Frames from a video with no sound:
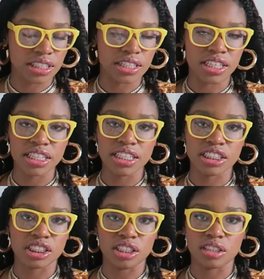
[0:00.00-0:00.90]
the 3rd
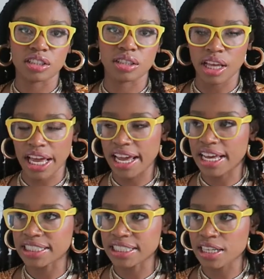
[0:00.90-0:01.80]
edition,
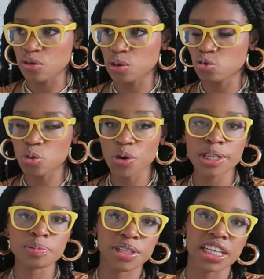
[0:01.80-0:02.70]
and anyone will
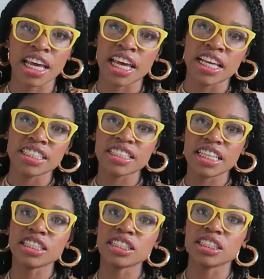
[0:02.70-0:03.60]
work, but
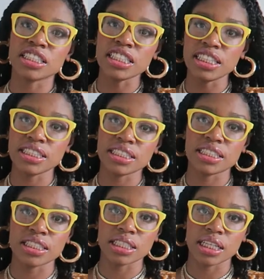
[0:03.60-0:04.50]
since this is
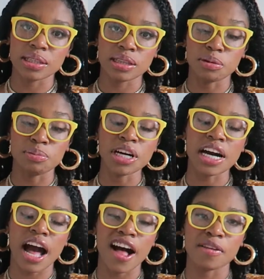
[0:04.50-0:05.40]
the book
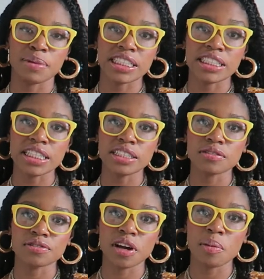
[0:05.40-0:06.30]
I'll be
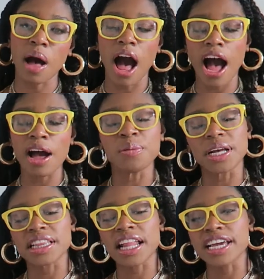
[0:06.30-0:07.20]
teaching from, I
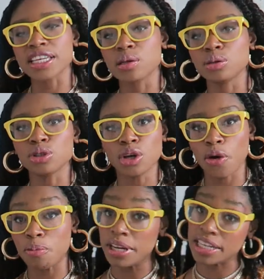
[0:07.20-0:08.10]
would like you to
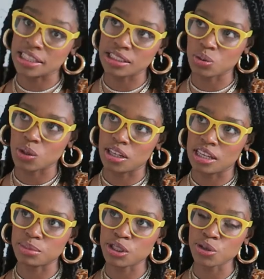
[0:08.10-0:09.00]
go pick this one
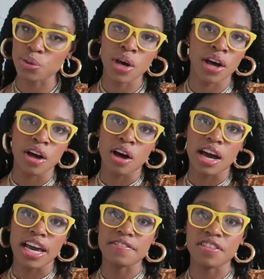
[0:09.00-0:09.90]
up too.
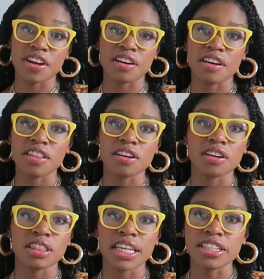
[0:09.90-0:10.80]
If there are
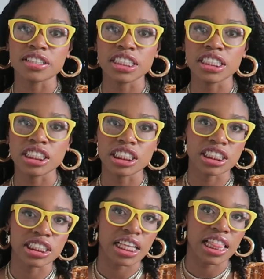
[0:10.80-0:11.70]
other later
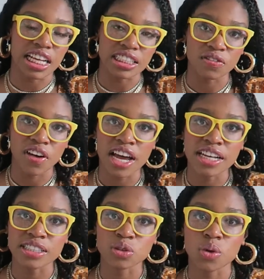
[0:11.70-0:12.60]
editions, that's
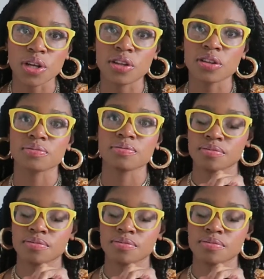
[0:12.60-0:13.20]
fine as well.